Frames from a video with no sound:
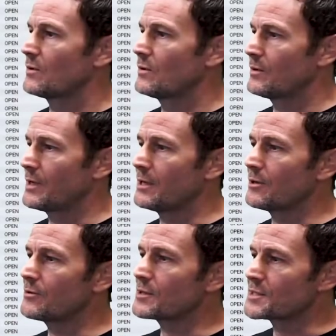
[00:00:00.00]
Okay,
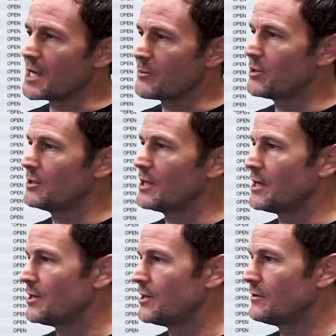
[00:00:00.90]
another example
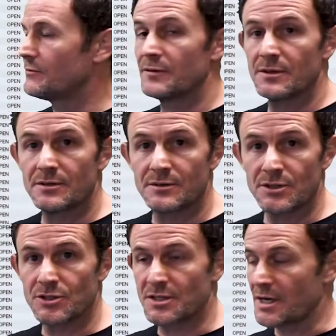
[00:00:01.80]
of
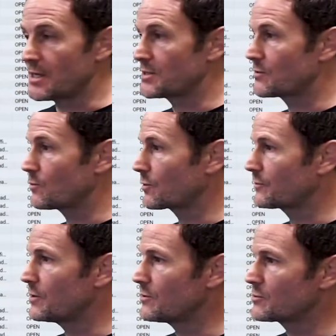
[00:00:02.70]
digitized
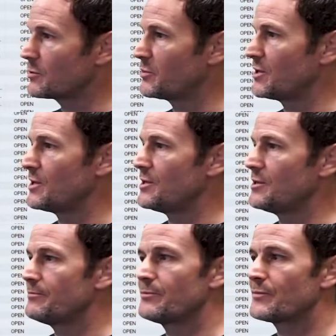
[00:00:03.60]
workflows would
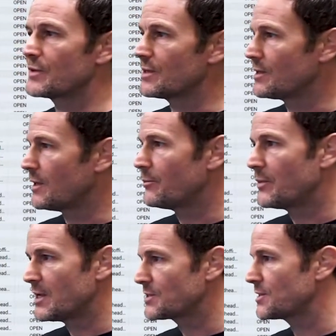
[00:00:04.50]
be a
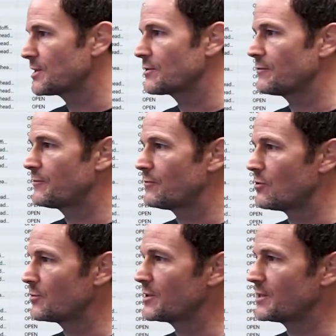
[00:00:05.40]
basic
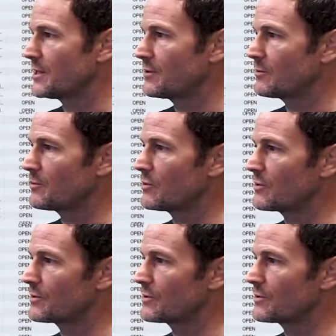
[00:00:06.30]
foreman daily report.